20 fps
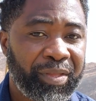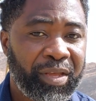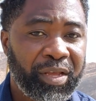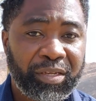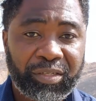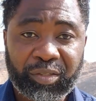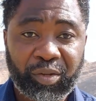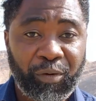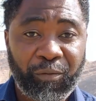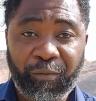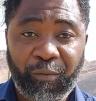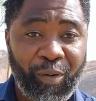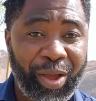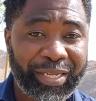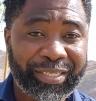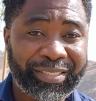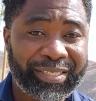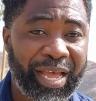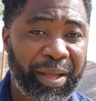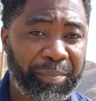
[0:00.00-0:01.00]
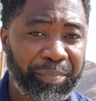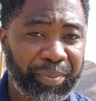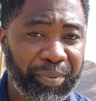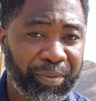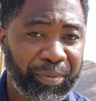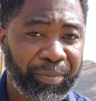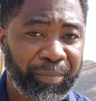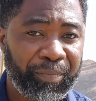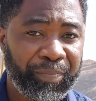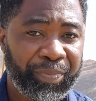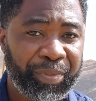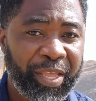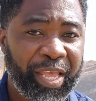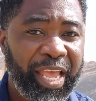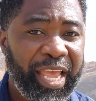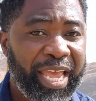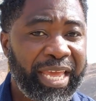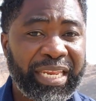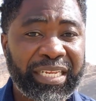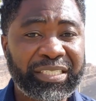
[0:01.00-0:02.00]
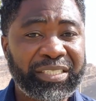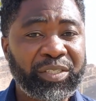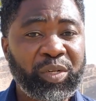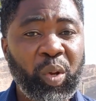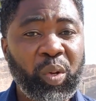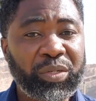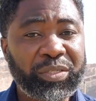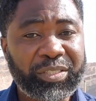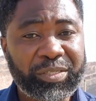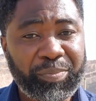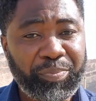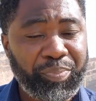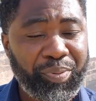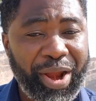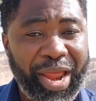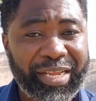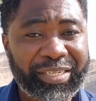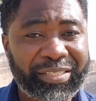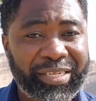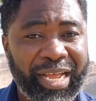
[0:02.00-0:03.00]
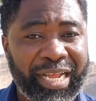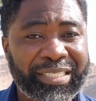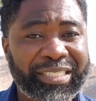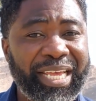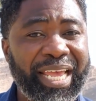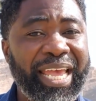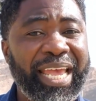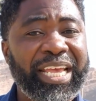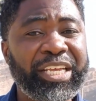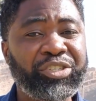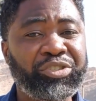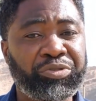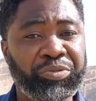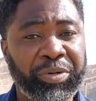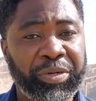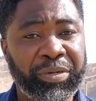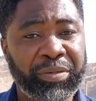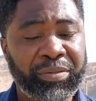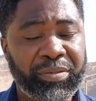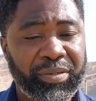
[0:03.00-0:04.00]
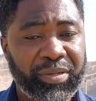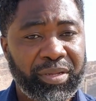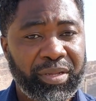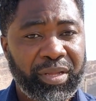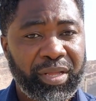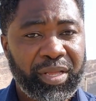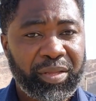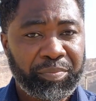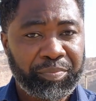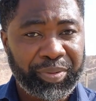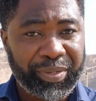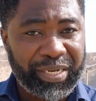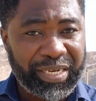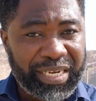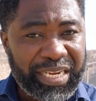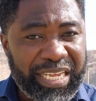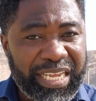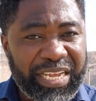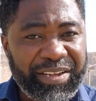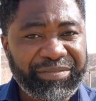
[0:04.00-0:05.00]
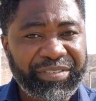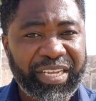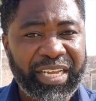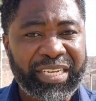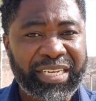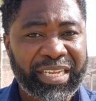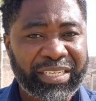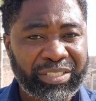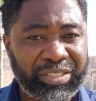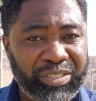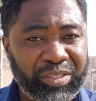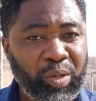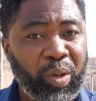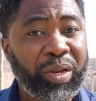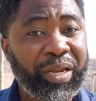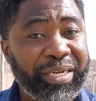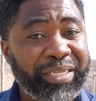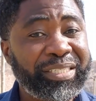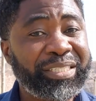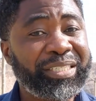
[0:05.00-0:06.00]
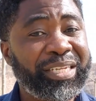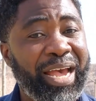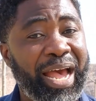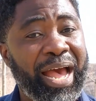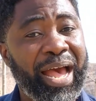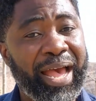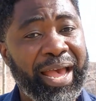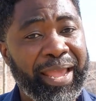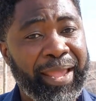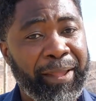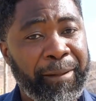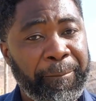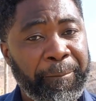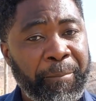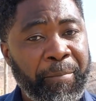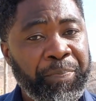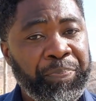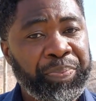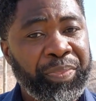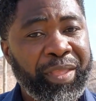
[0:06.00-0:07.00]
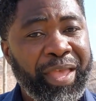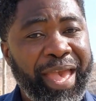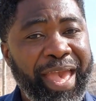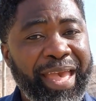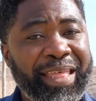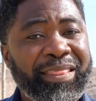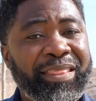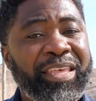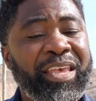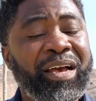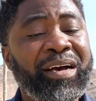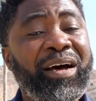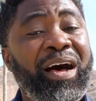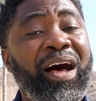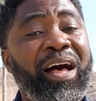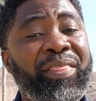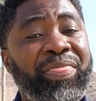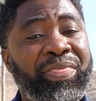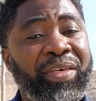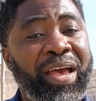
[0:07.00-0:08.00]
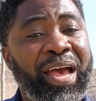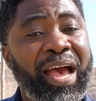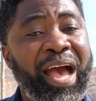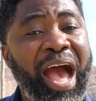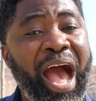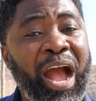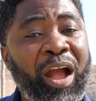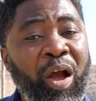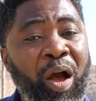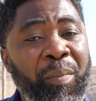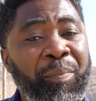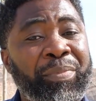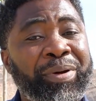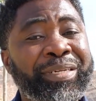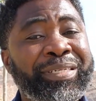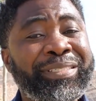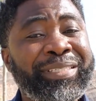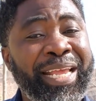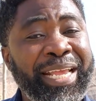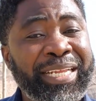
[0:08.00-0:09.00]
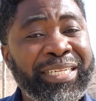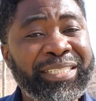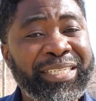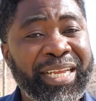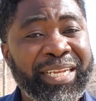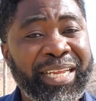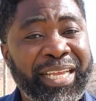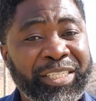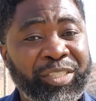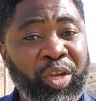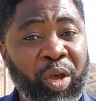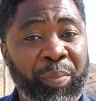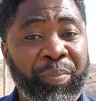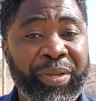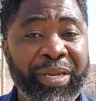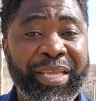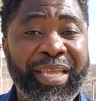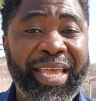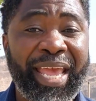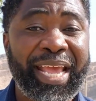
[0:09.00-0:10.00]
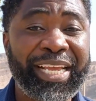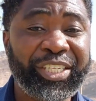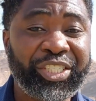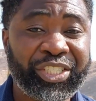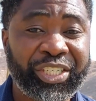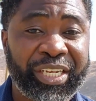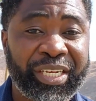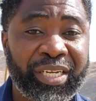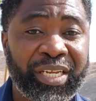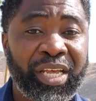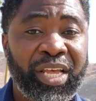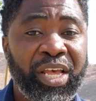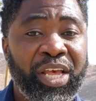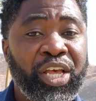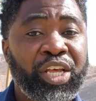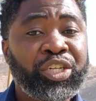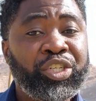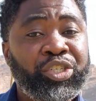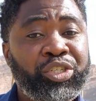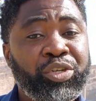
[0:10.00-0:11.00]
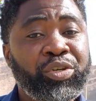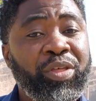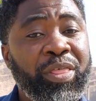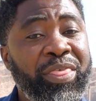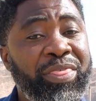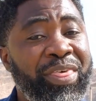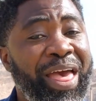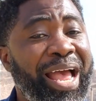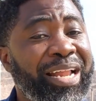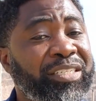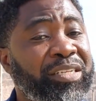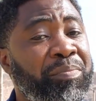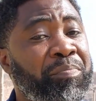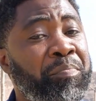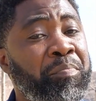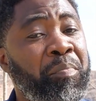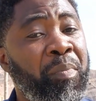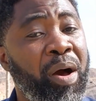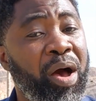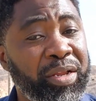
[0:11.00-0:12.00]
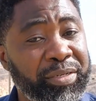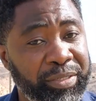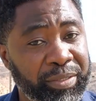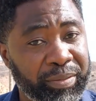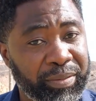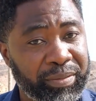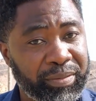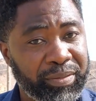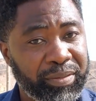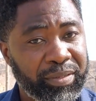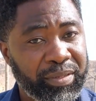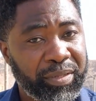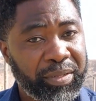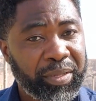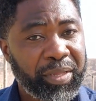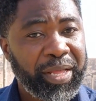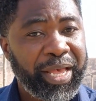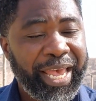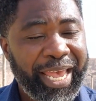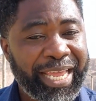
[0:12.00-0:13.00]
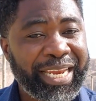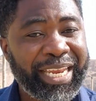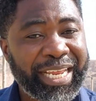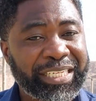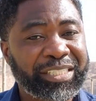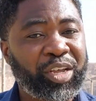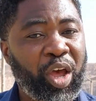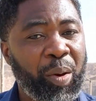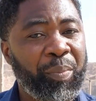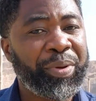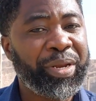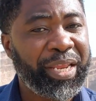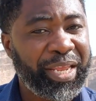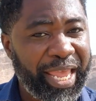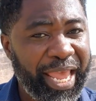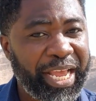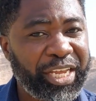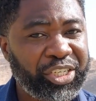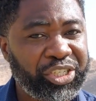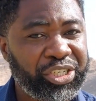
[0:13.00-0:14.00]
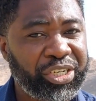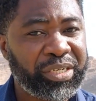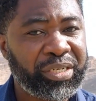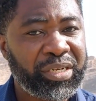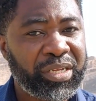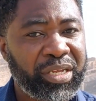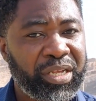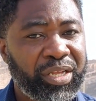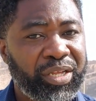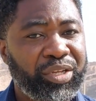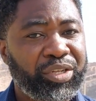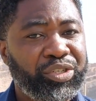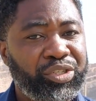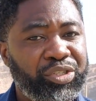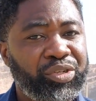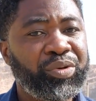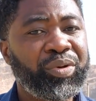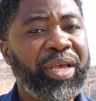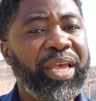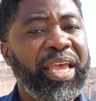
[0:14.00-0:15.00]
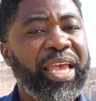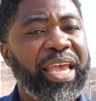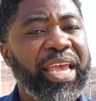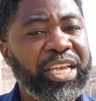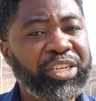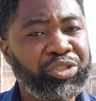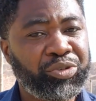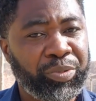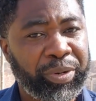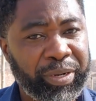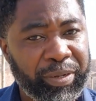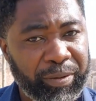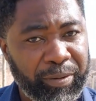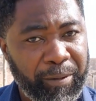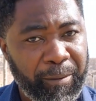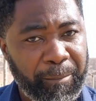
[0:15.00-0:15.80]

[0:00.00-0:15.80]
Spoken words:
So, for example, it is no surprise that Israel believed in a solid sky, and the author accommodated his communication to that model in his communication to Israel.